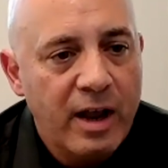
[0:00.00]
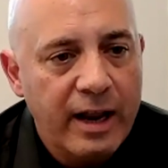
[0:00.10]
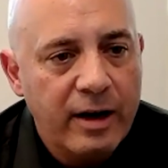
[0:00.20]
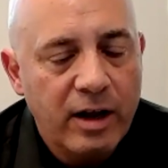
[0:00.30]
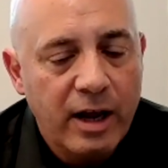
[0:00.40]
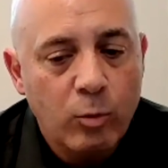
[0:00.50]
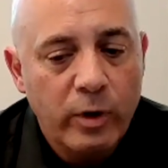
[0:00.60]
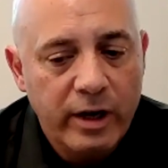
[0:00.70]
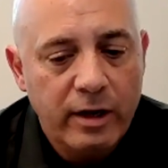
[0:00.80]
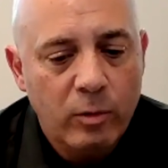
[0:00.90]
And
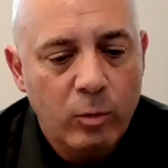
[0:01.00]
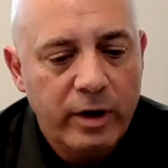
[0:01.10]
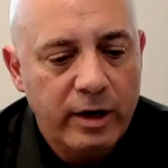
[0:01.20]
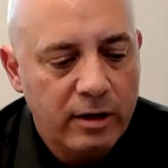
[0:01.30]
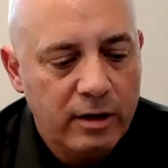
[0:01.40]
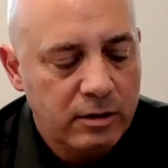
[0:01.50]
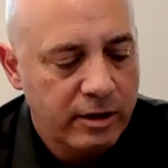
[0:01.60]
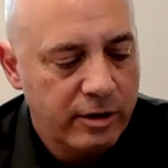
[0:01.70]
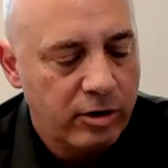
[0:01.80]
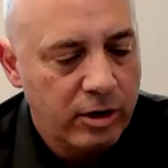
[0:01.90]
we
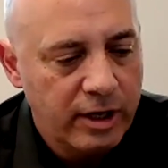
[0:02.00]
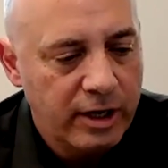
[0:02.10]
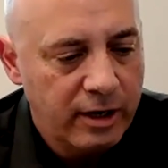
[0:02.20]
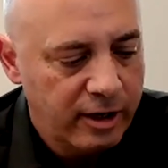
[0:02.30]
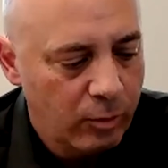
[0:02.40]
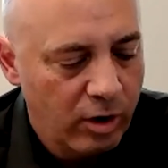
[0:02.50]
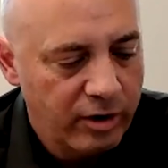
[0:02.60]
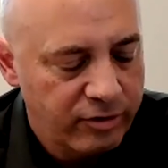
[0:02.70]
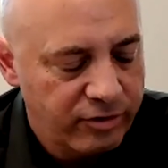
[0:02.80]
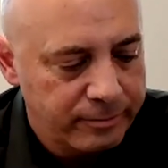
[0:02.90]
literally, it
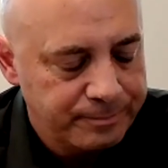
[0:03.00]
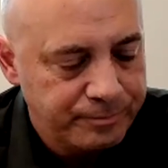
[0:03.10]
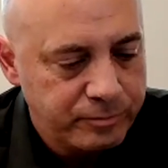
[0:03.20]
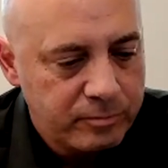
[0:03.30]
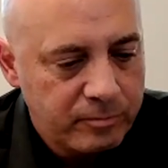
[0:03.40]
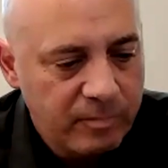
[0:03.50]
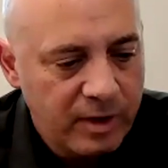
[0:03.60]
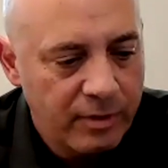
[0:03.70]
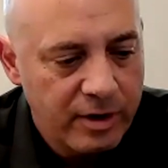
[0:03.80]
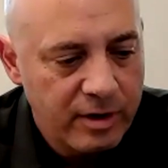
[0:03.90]
was
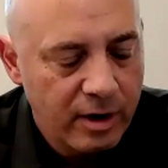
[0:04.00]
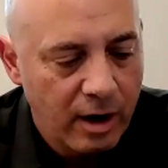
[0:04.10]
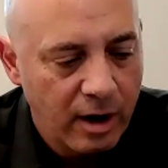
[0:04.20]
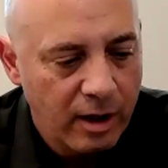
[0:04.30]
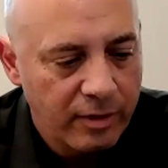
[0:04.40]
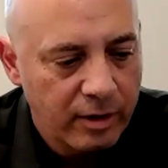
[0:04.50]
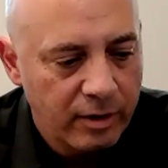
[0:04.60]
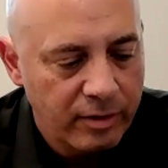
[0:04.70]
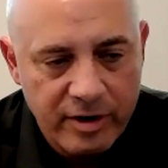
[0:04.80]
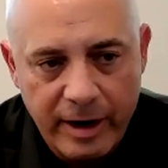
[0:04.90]

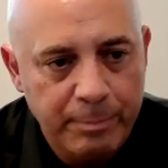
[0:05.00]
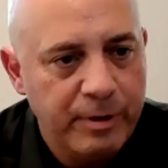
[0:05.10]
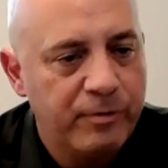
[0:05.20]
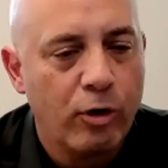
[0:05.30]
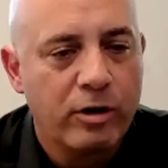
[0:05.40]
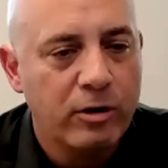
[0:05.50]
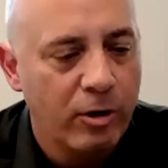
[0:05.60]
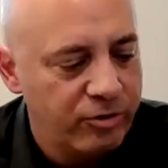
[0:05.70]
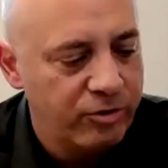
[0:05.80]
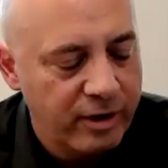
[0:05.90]
the night before
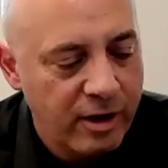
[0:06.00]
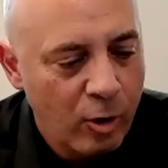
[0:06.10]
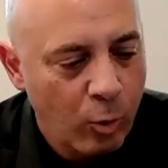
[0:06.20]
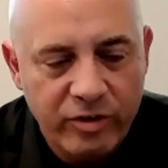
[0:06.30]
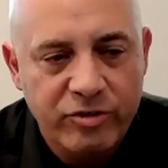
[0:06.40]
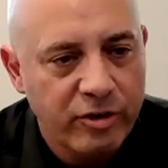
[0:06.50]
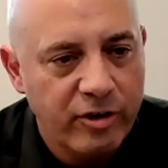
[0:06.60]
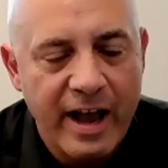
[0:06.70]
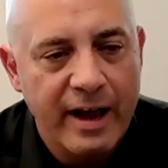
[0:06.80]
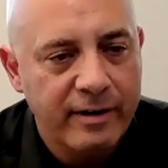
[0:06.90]
closing, we
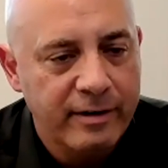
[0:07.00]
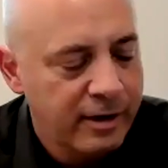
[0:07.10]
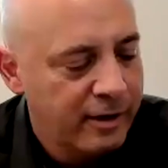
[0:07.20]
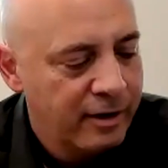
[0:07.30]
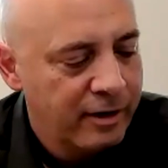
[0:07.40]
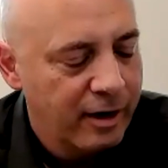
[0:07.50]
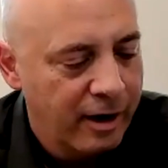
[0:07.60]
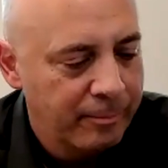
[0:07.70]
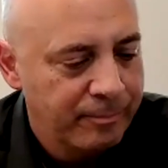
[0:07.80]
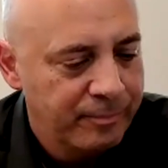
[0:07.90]
still had
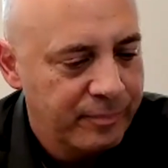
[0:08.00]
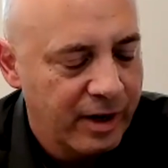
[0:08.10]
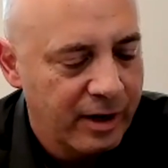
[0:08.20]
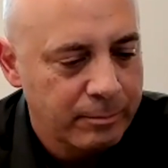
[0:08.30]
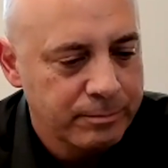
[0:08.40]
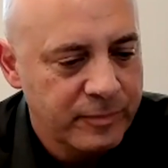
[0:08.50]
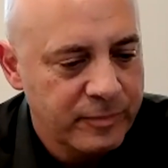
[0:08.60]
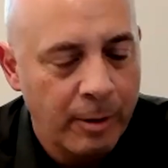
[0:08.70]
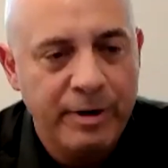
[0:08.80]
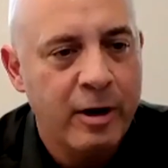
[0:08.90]

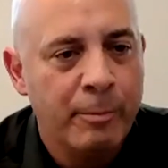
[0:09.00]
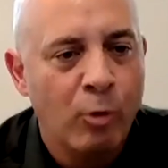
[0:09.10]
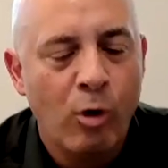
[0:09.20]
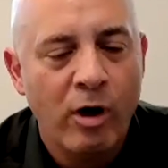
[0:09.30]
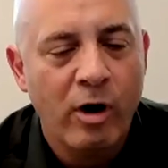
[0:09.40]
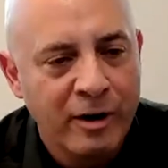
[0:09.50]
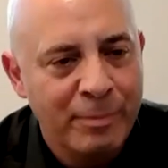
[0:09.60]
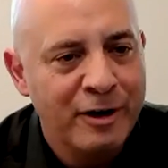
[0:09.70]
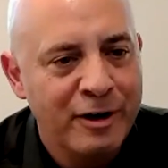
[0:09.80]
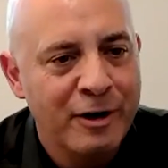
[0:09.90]
company number one,
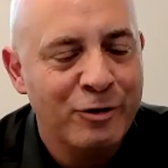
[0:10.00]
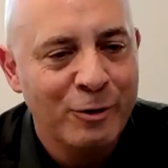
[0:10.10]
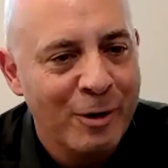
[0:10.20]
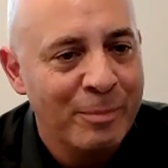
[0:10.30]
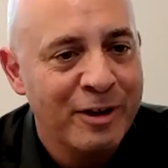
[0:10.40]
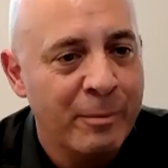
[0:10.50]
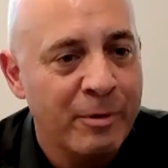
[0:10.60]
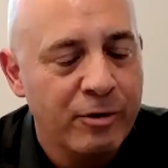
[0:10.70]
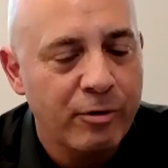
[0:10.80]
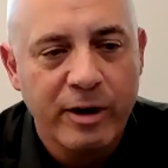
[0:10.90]
company number two, company
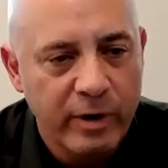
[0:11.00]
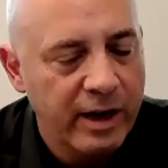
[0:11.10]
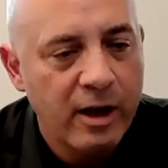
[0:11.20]
number three.